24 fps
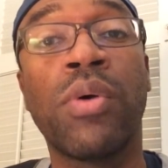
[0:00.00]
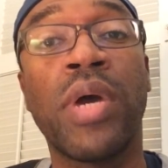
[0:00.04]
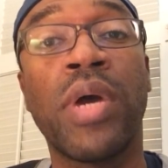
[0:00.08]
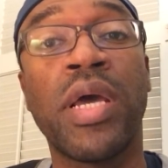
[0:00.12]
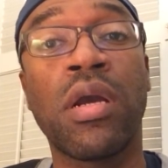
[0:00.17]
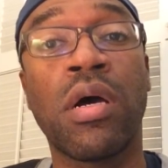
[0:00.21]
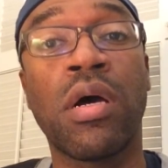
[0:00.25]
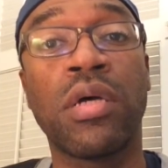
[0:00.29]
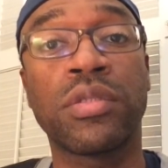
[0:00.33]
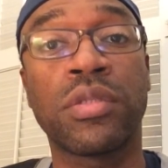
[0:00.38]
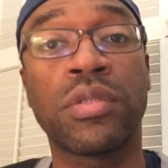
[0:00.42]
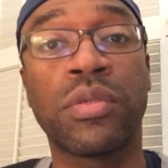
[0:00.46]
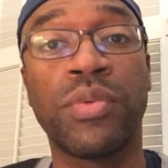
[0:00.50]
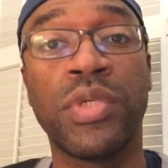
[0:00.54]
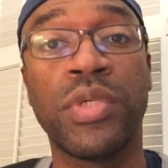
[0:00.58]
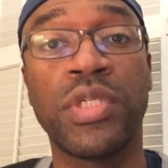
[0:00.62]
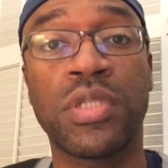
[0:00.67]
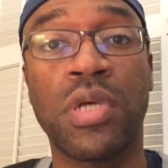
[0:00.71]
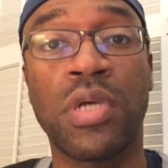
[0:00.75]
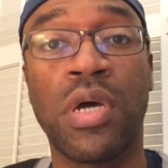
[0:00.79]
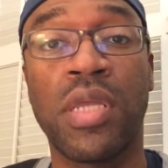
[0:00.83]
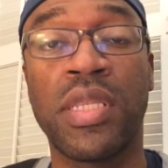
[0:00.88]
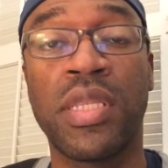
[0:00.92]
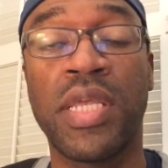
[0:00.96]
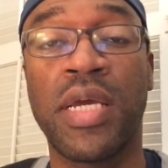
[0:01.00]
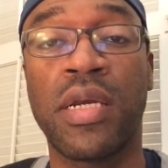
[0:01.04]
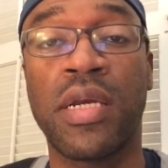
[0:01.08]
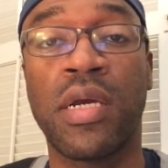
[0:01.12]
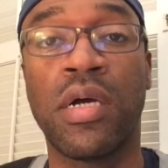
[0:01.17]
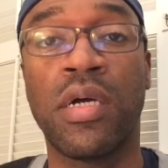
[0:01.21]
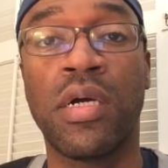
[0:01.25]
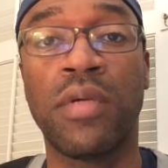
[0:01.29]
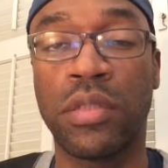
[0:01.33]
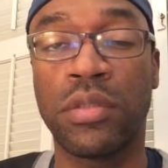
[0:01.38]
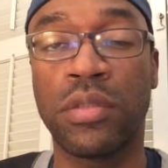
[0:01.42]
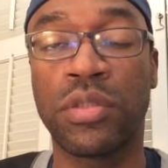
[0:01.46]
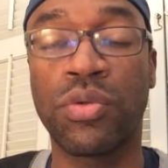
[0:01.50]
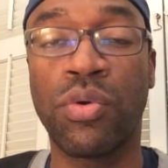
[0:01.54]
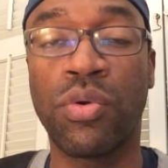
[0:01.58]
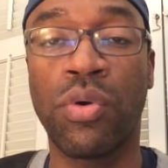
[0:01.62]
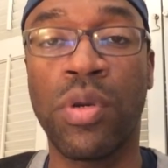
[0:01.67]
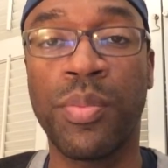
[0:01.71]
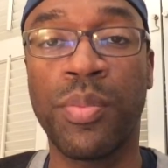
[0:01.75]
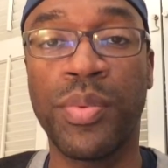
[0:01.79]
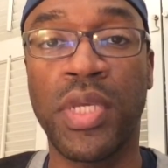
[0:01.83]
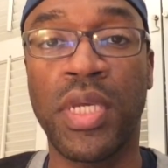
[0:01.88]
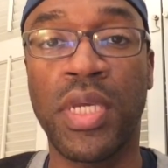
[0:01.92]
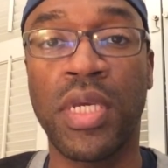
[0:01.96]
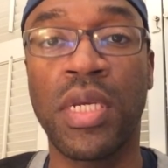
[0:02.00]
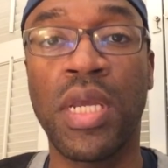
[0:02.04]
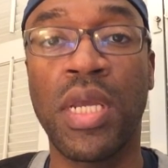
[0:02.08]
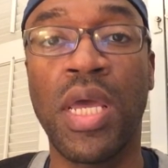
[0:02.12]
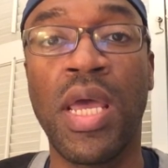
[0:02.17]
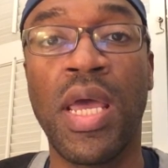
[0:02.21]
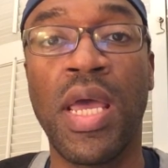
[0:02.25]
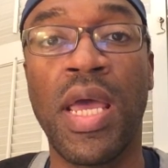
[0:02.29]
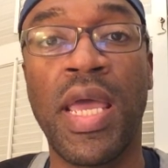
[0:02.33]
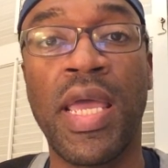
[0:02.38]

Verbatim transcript: And also we saw that um, Scorpion